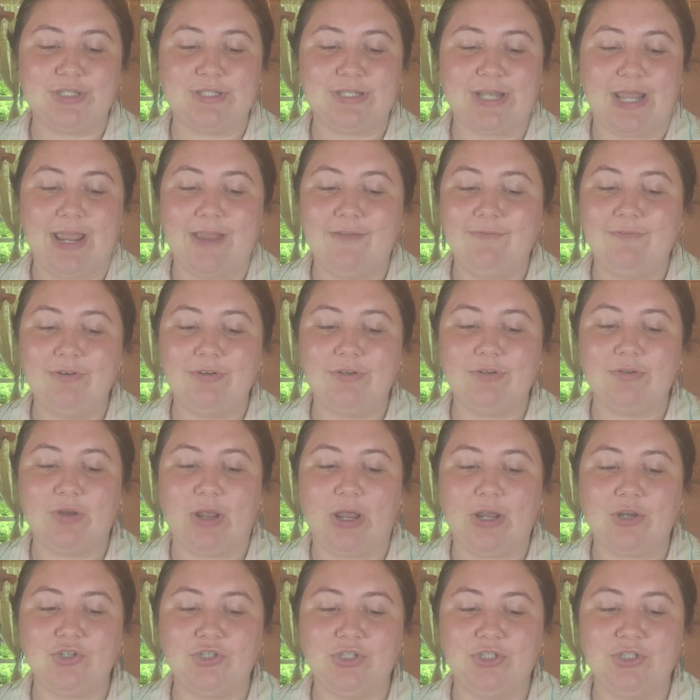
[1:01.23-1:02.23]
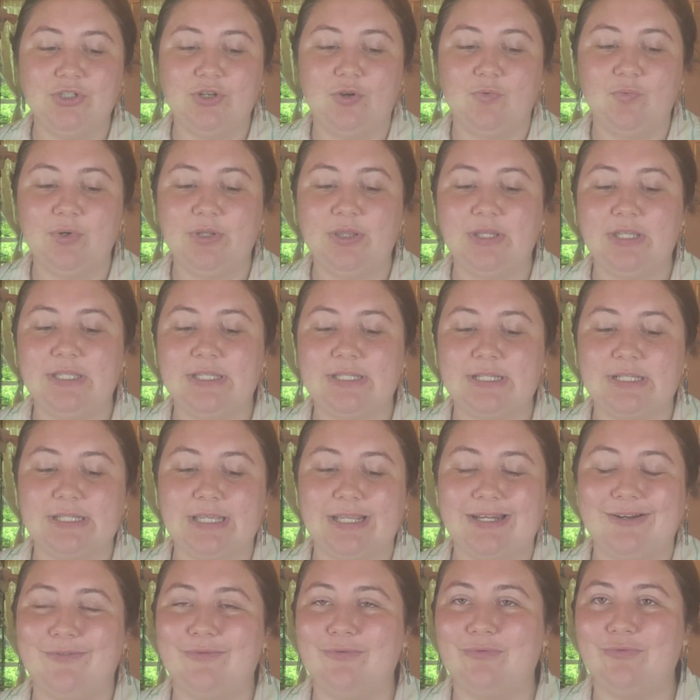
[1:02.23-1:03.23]
I haven't actually done one of these because I
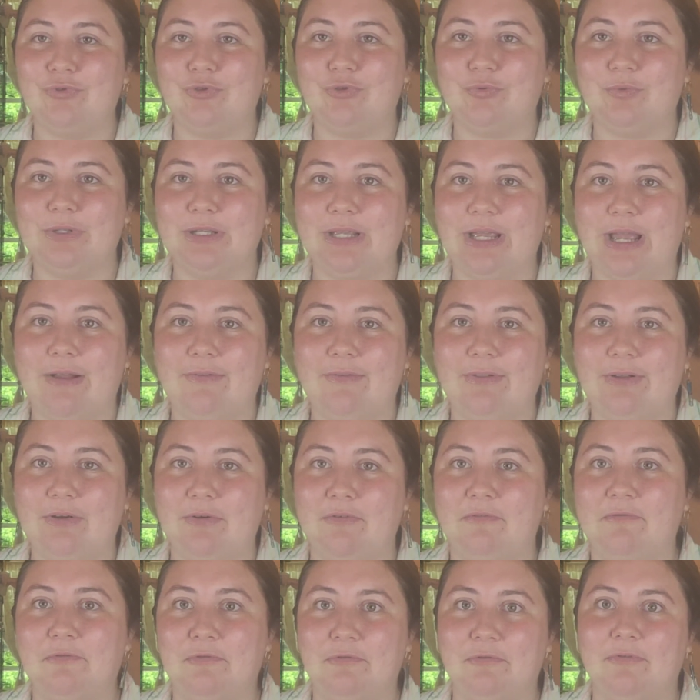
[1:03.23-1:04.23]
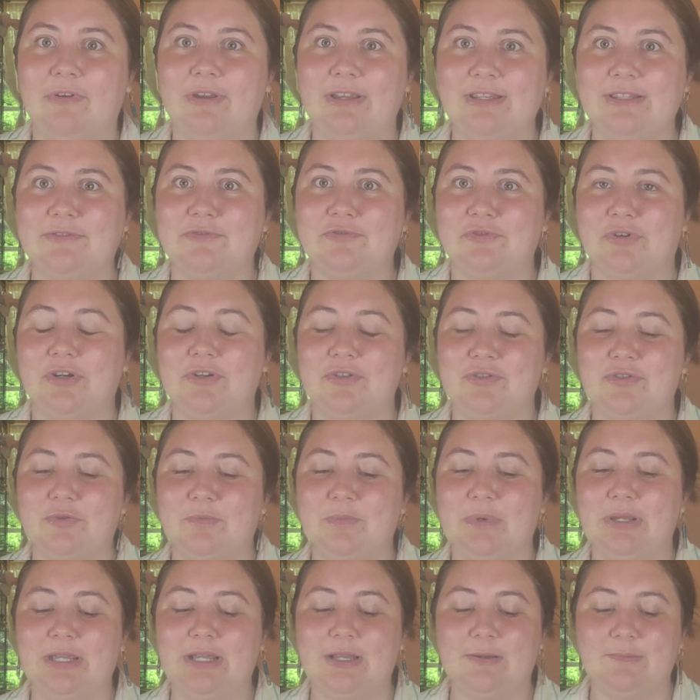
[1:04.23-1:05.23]
don't normally have like a full face of drugstore
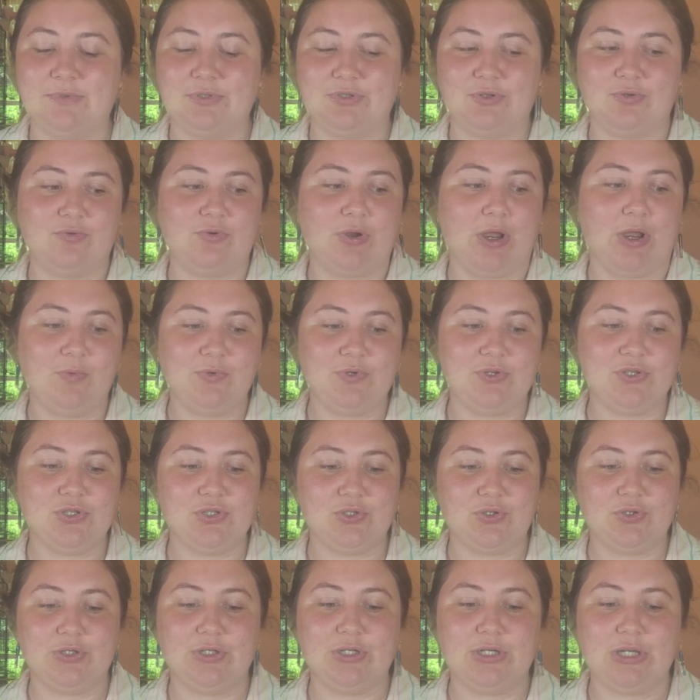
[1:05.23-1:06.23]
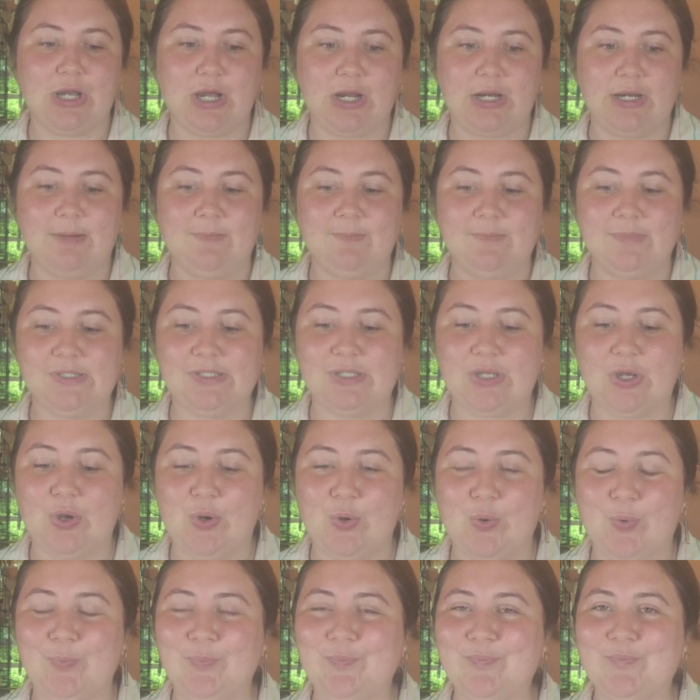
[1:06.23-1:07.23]
makeup. So I went to the store, got them.
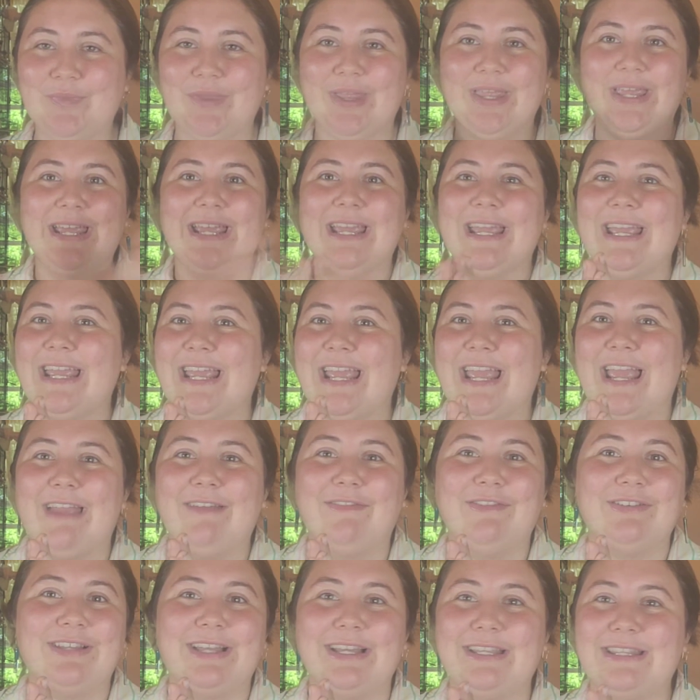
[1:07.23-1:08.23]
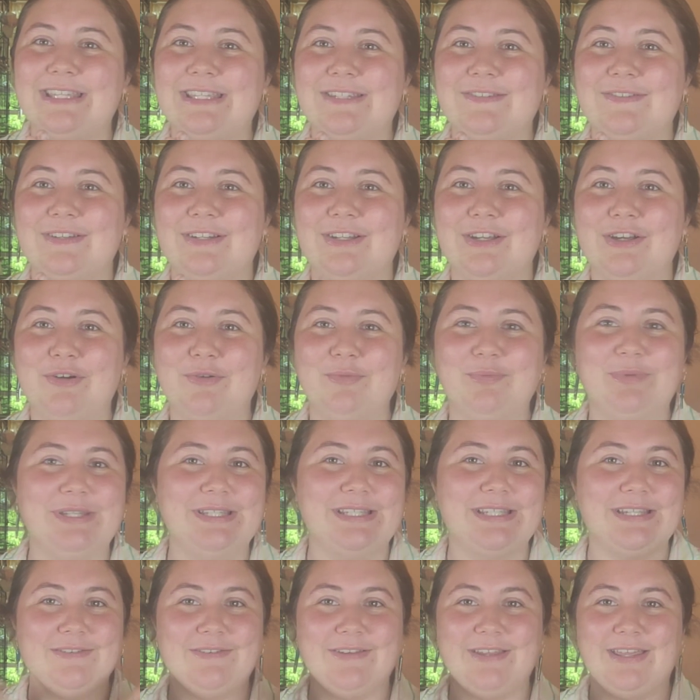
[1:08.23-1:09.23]
So if you like this video, please
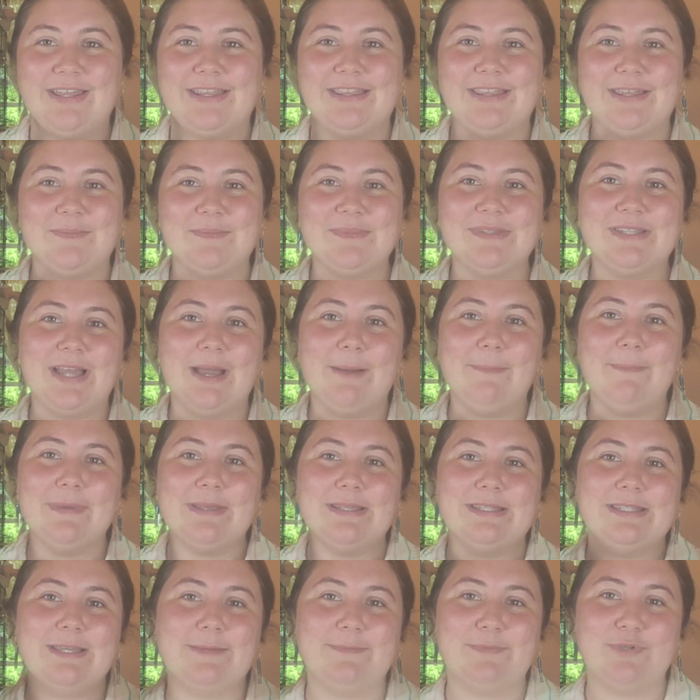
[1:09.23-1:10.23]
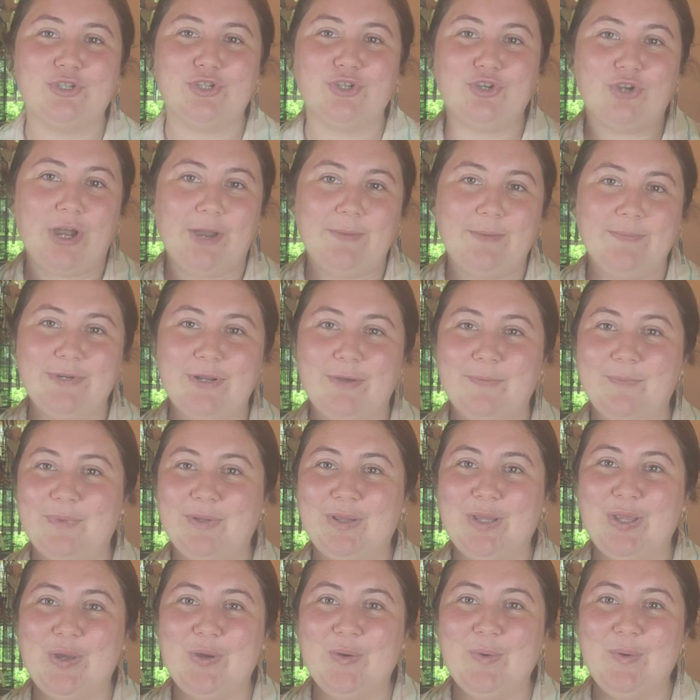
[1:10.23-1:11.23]
give it a thumbs up, subscribe down
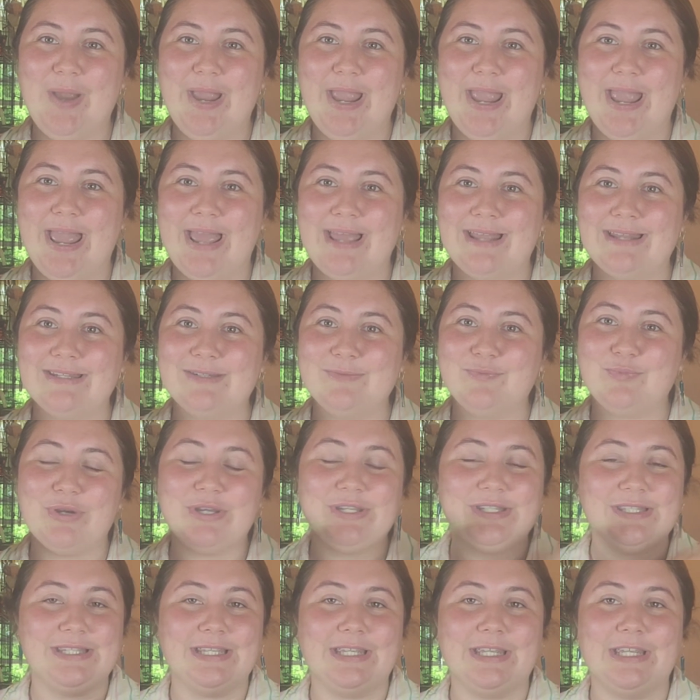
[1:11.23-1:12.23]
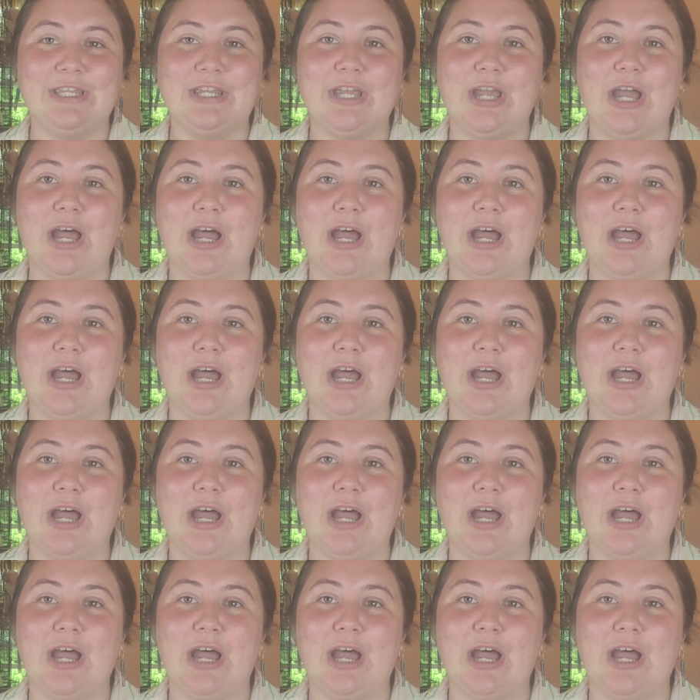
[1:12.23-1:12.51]
below, and press the